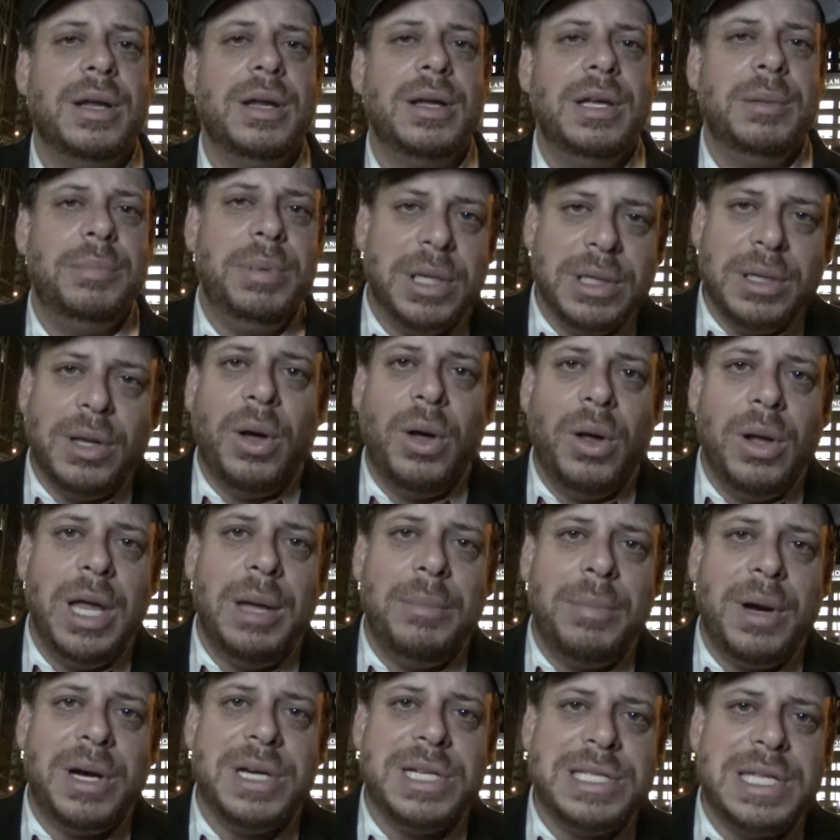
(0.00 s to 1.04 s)
You build a whole
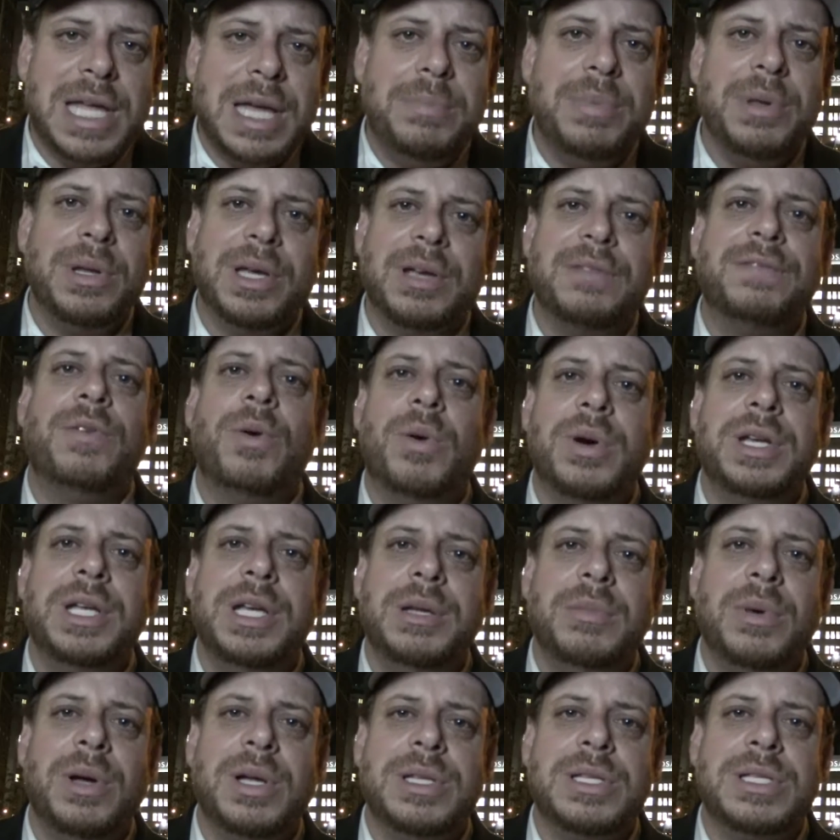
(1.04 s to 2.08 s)
Empire State Building in
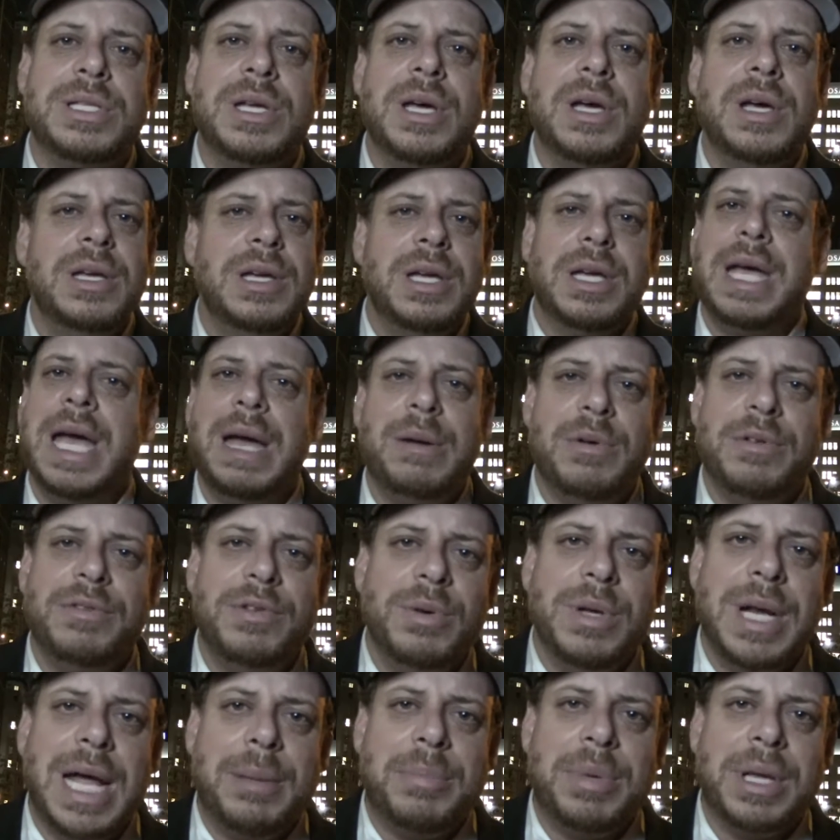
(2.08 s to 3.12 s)
14 months. You can't
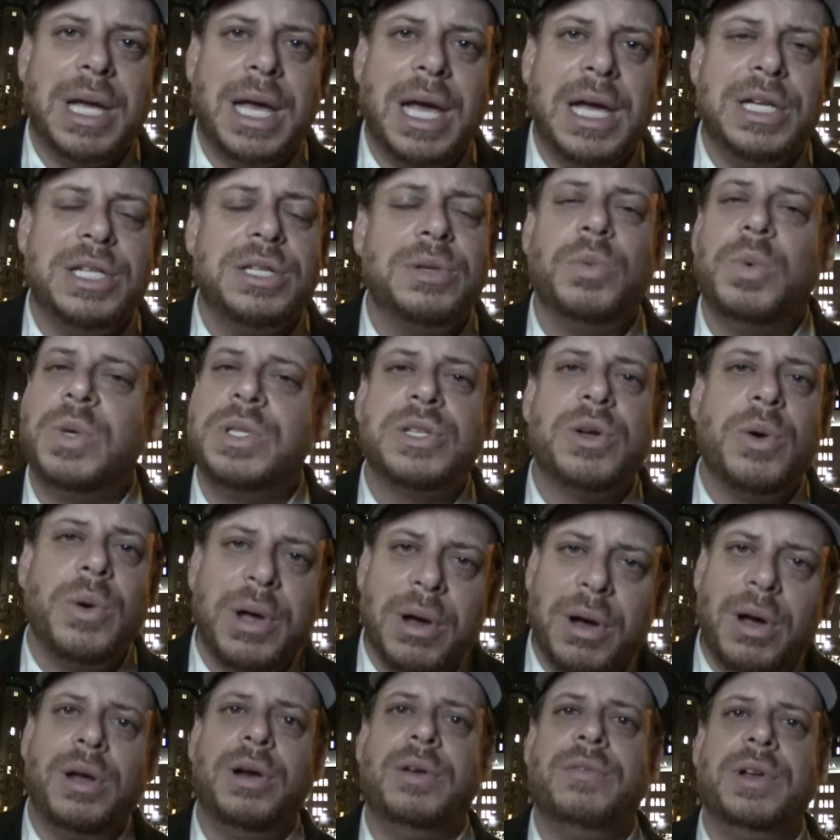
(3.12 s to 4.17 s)
review an application? What's
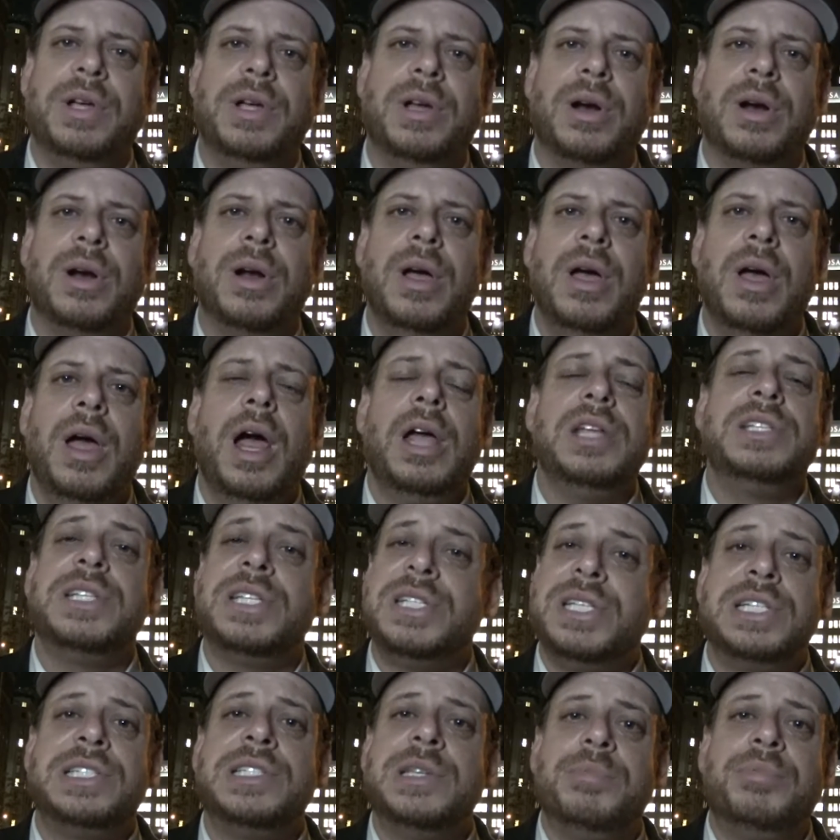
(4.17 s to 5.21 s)
going on over here? Is the
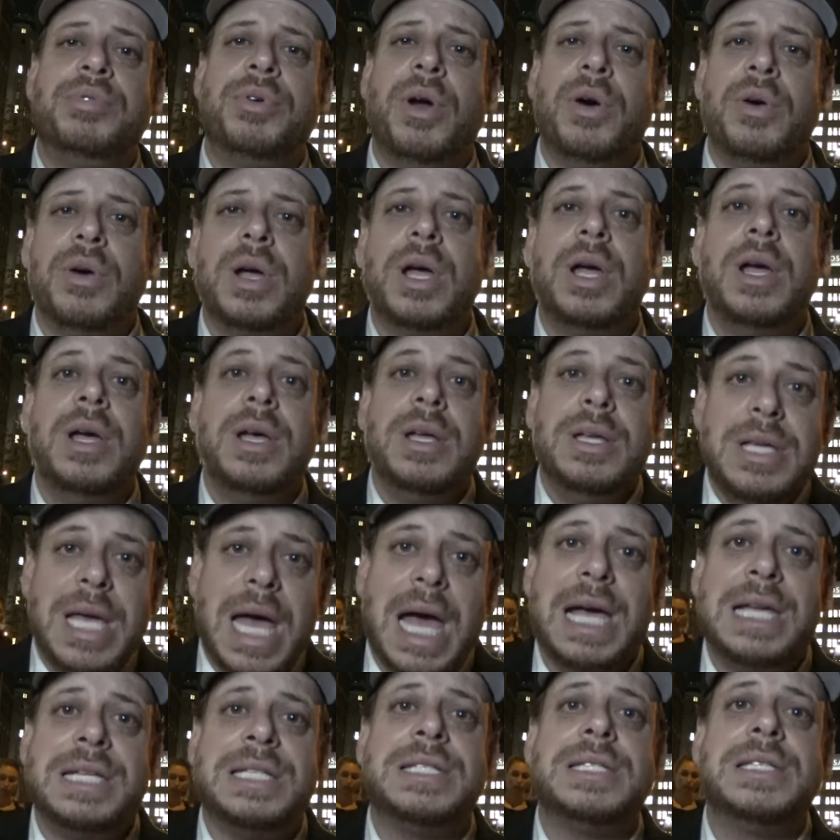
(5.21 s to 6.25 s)
system broke?
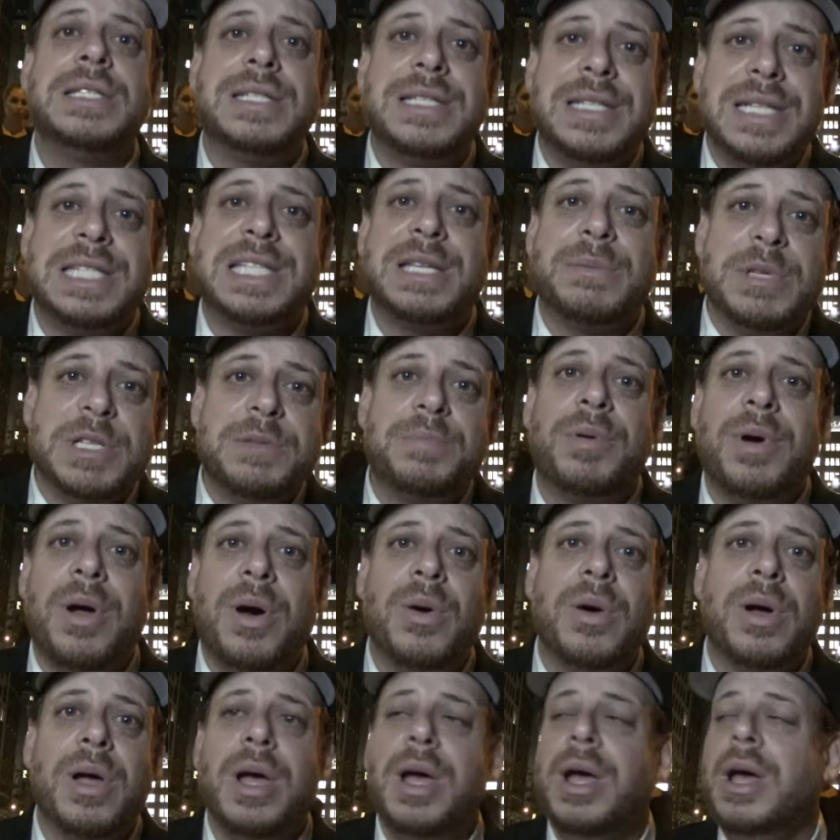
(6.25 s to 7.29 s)
Yes, the system is
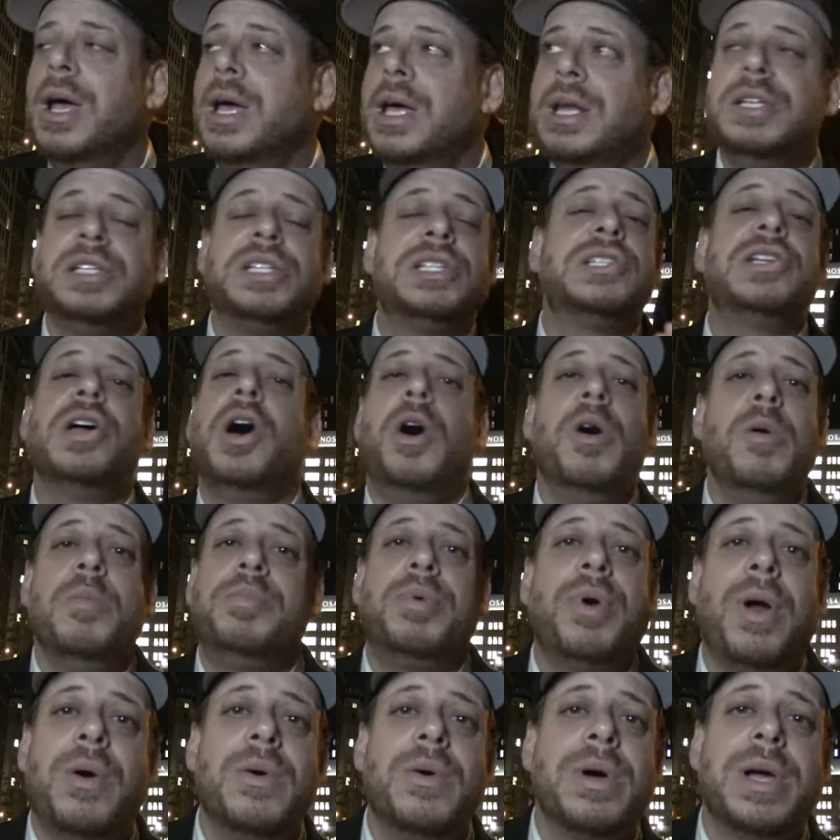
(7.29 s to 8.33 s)
broke. It is so
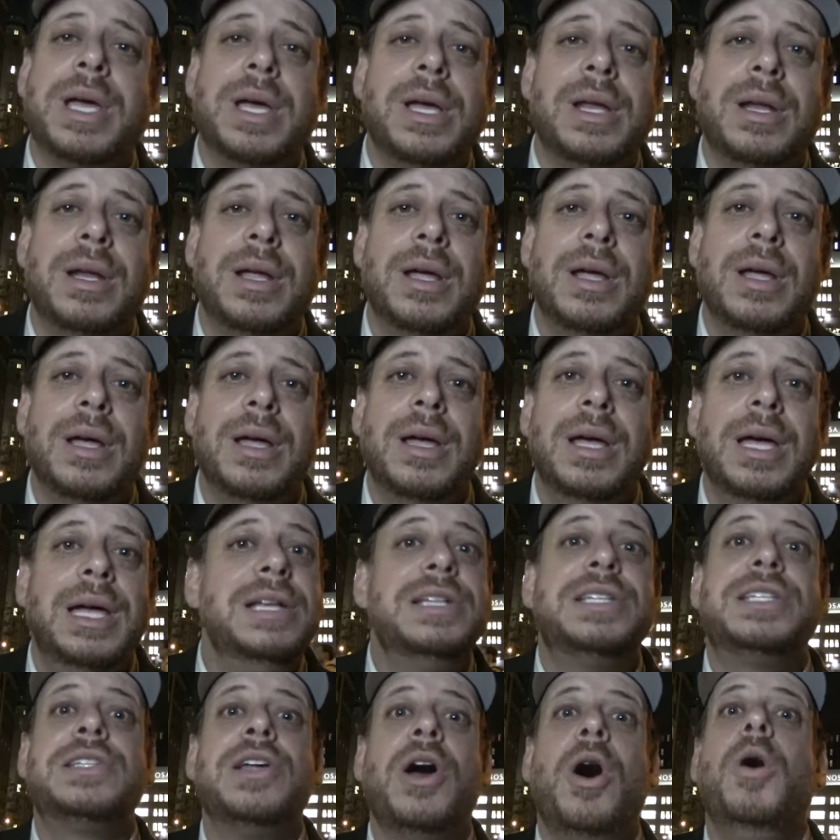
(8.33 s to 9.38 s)
broken. It
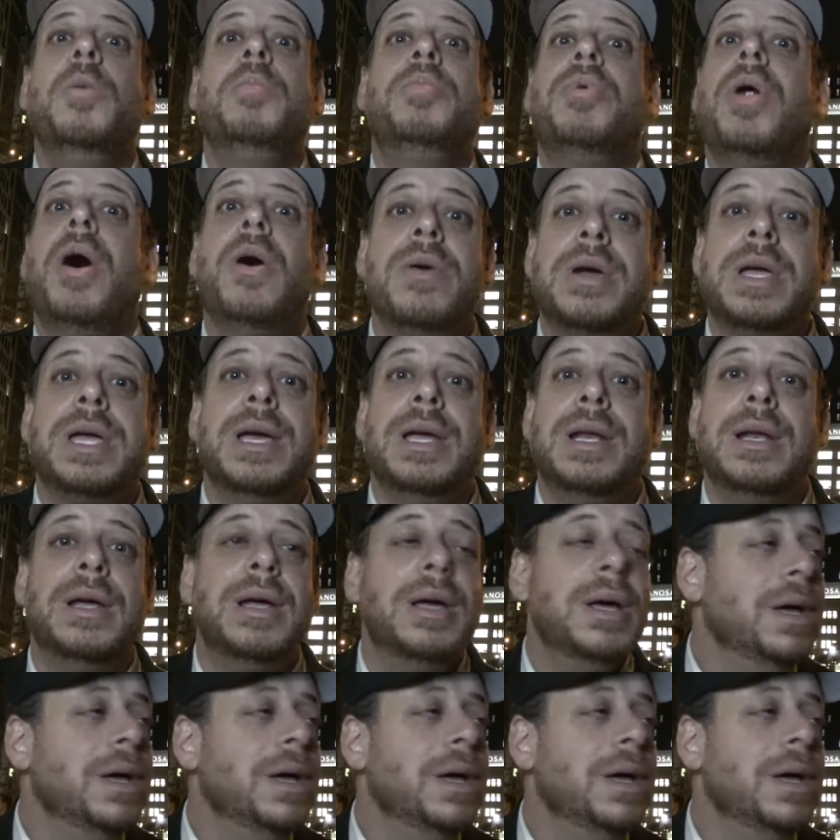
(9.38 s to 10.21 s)
is so broken.